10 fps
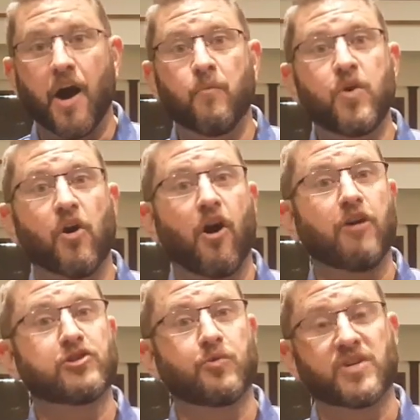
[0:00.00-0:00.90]
Um, we are
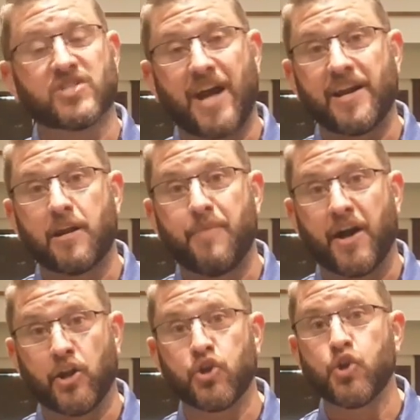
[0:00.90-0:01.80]
also excited
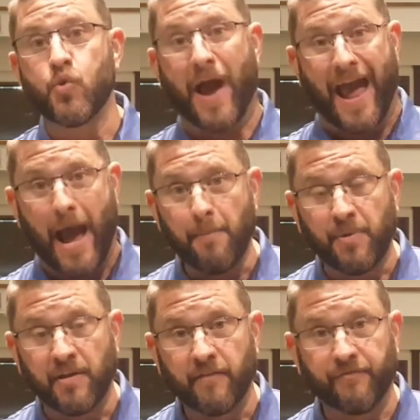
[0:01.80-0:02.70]
about a new
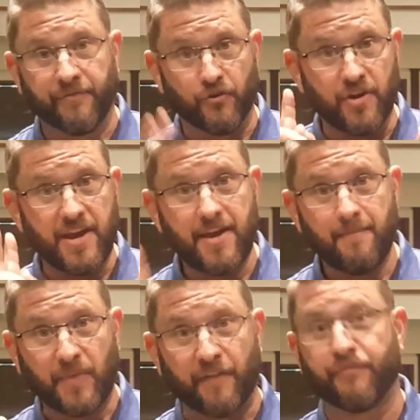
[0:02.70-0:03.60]
app
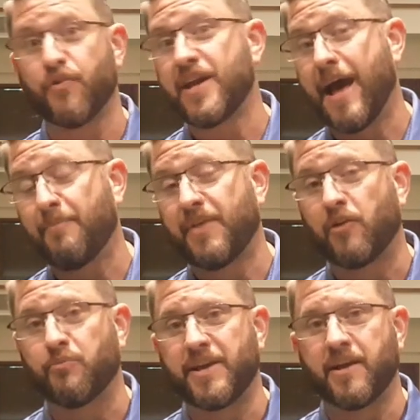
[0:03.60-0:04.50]
free, a free app
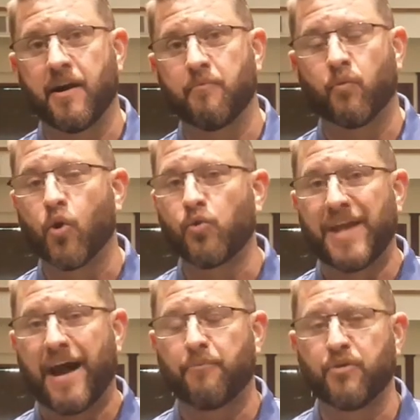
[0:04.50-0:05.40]
that will become
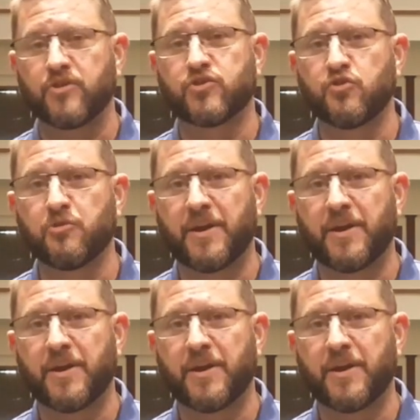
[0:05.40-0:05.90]
rolled out pretty soon.